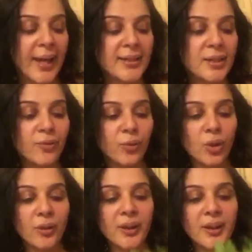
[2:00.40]
The next
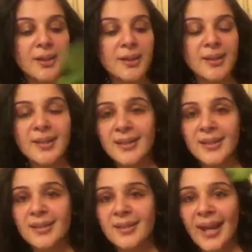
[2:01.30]
food on the list is
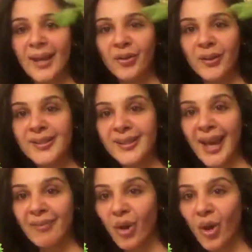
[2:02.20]
celery.
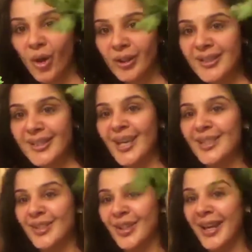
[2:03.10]
See, I've got all these
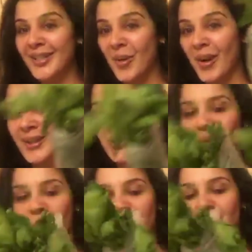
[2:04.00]
things today so I can
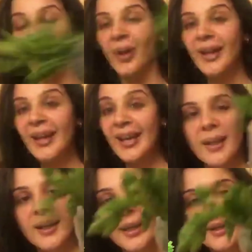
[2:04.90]
show it to you all.
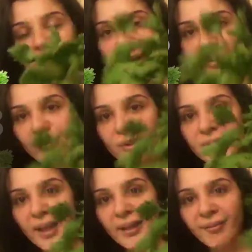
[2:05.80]
Again, it kind of
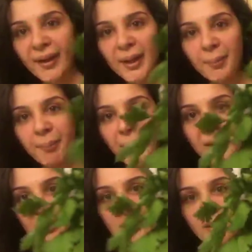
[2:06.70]
looks like very
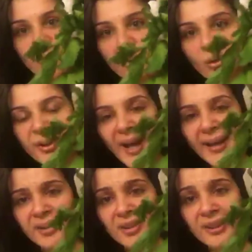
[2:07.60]
big
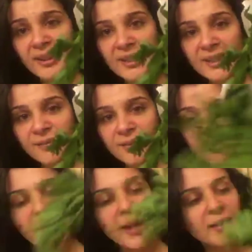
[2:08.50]
coriander leaves,
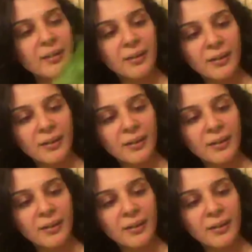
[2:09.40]
right?